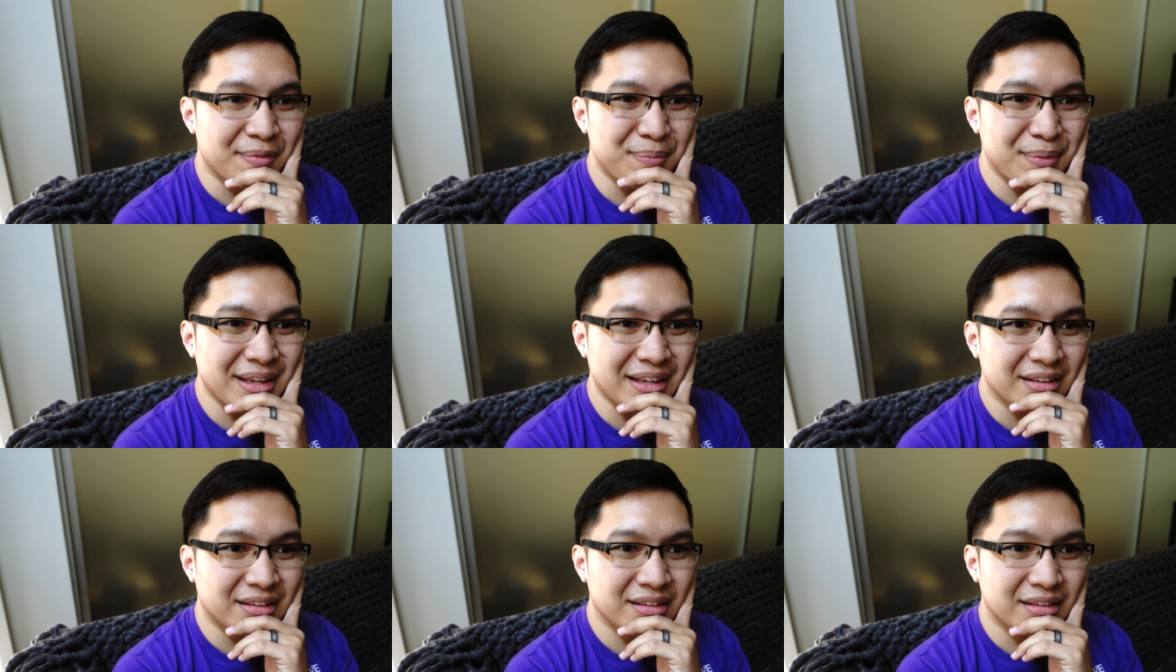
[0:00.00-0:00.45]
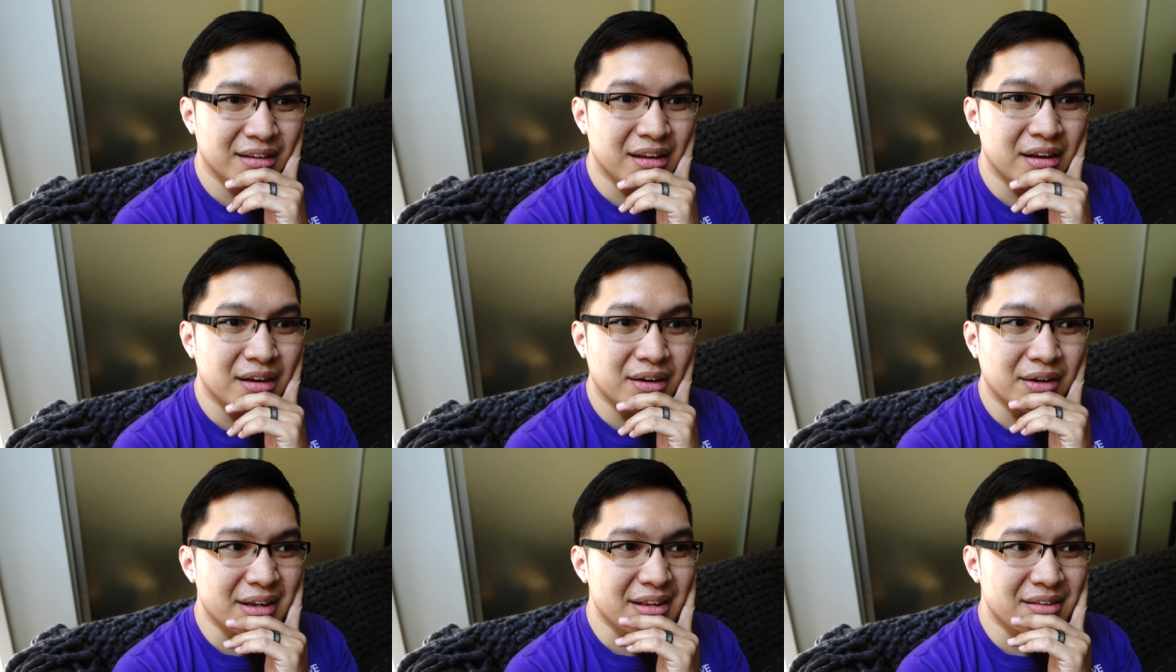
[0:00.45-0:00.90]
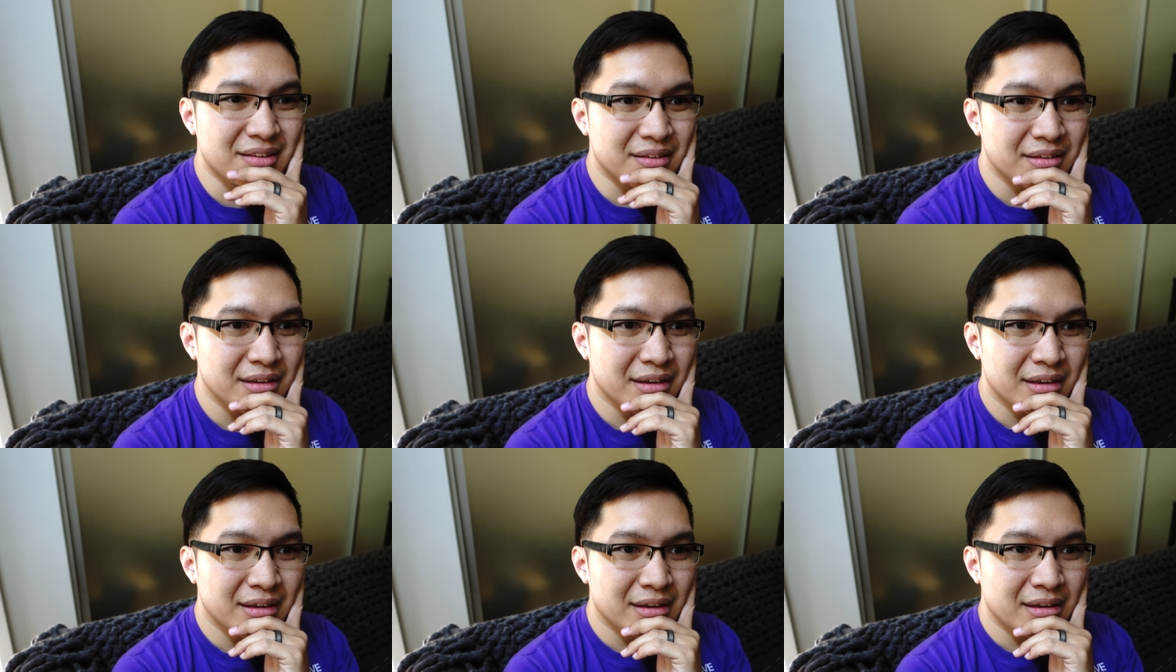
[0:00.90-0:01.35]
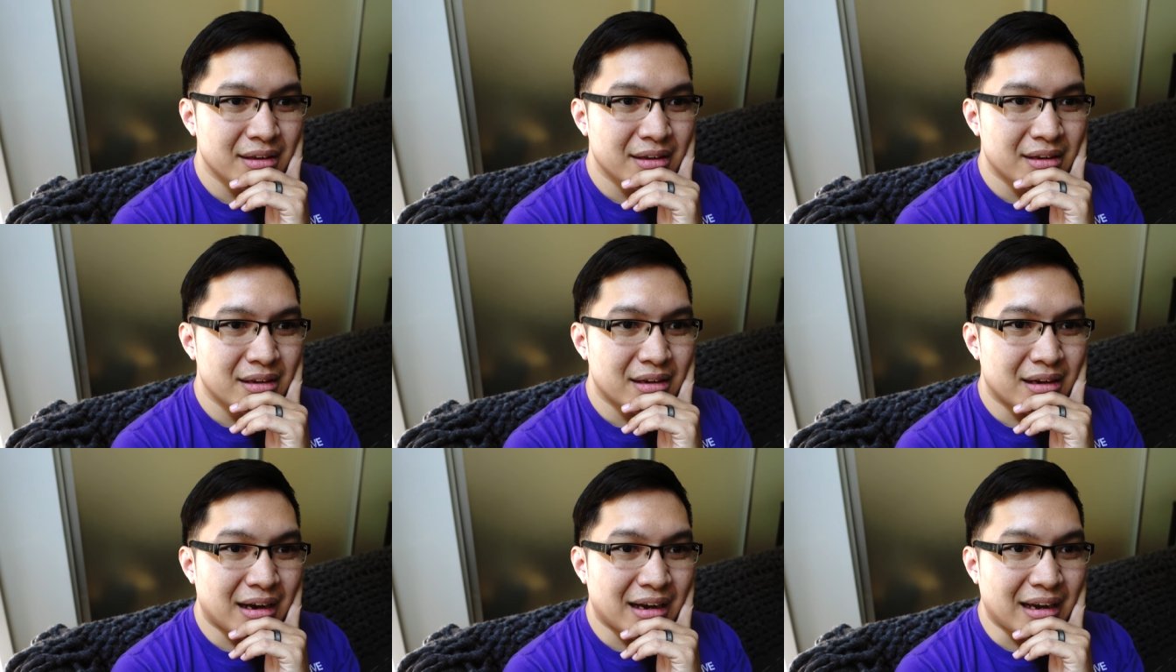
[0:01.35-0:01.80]
I'm like, no, I
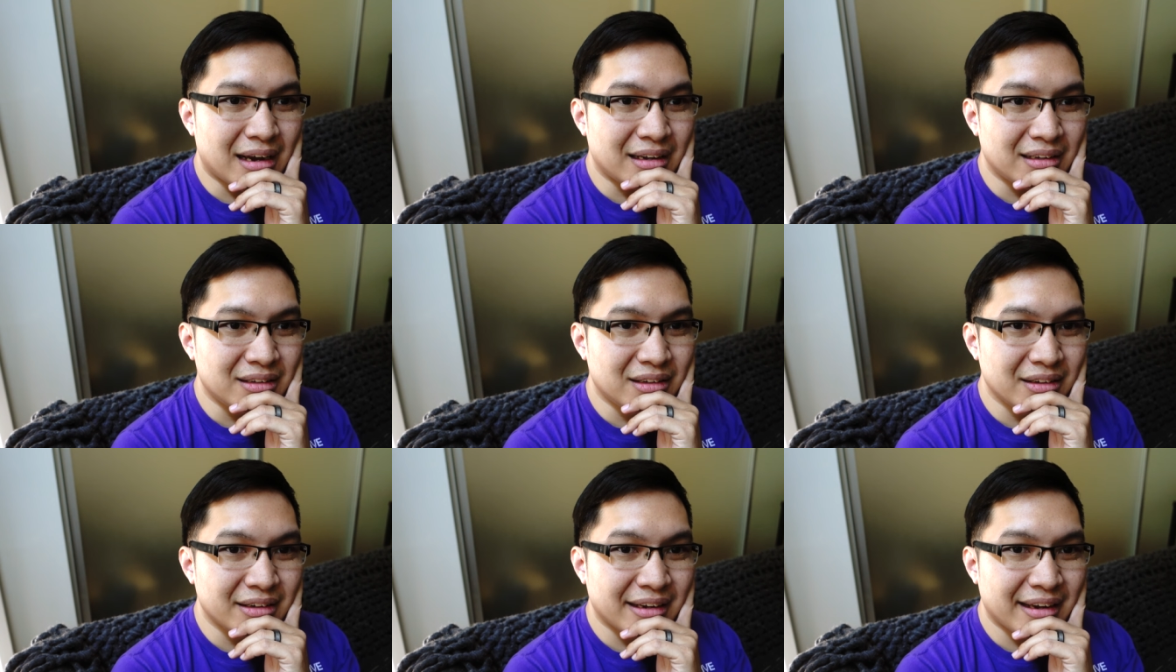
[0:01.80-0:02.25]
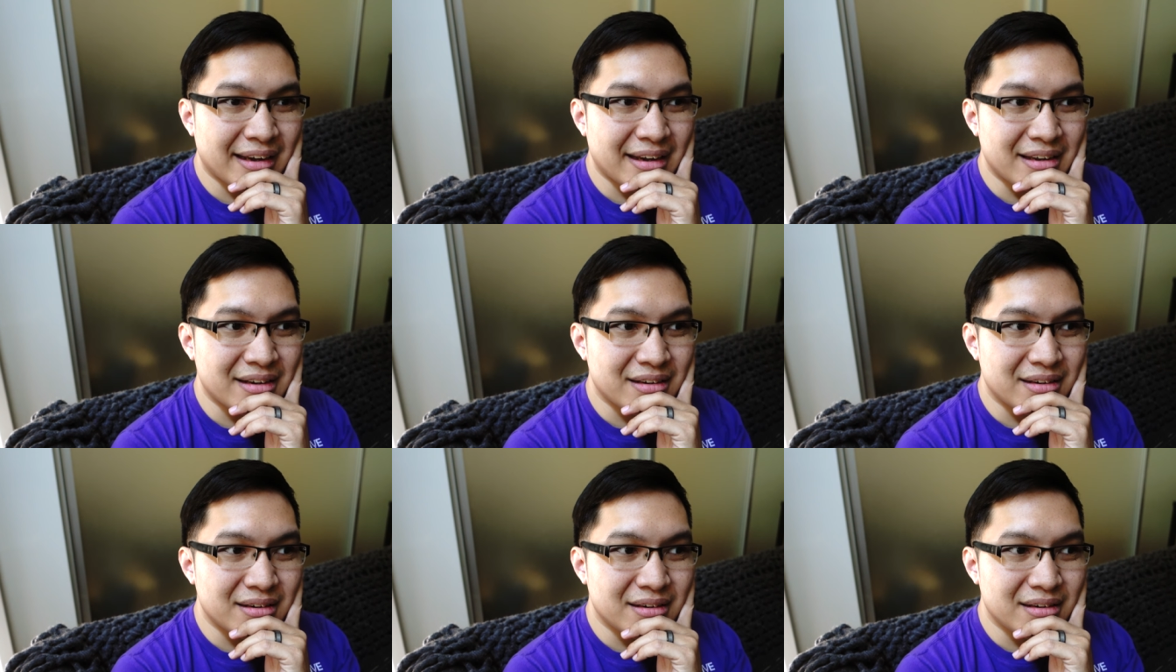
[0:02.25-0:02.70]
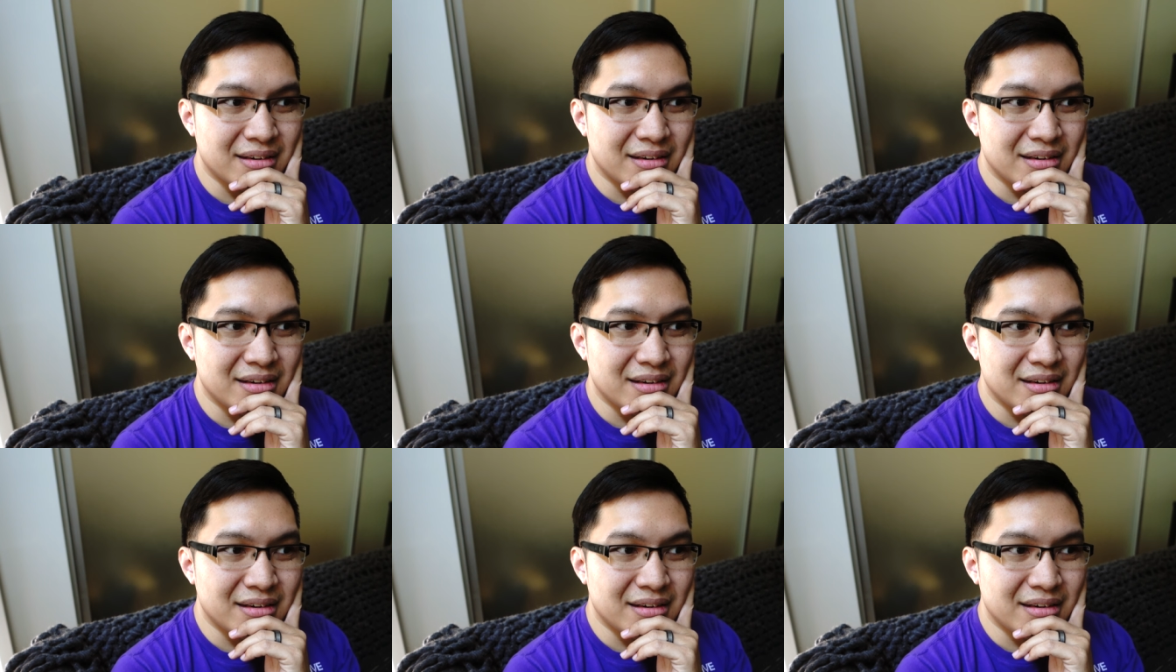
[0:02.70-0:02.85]
I look at